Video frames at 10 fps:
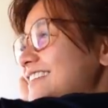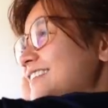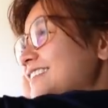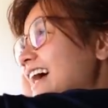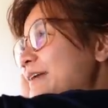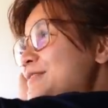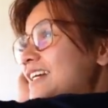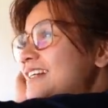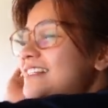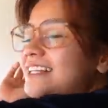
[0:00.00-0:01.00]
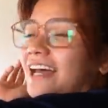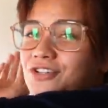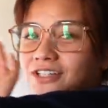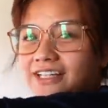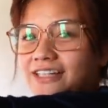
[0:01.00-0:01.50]
so now I'm just gonna
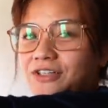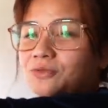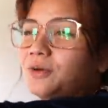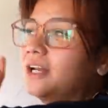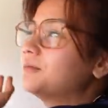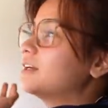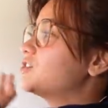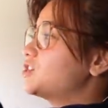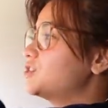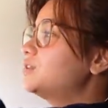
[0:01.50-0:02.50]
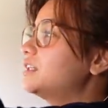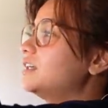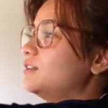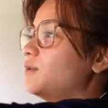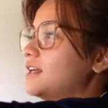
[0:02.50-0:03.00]
schedule it on when I'm gonna shoot
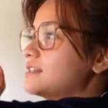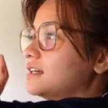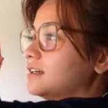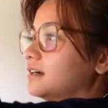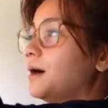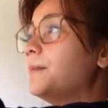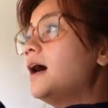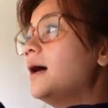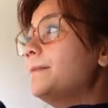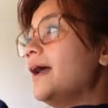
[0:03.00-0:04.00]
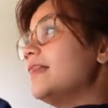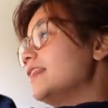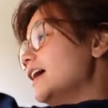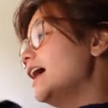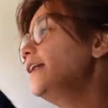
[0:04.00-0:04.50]
it and when it's gonna come up.
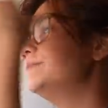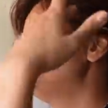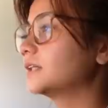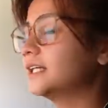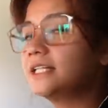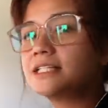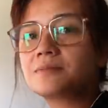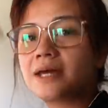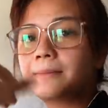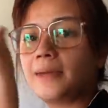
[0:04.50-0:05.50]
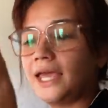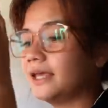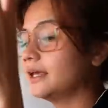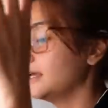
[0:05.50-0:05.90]
And then at least my May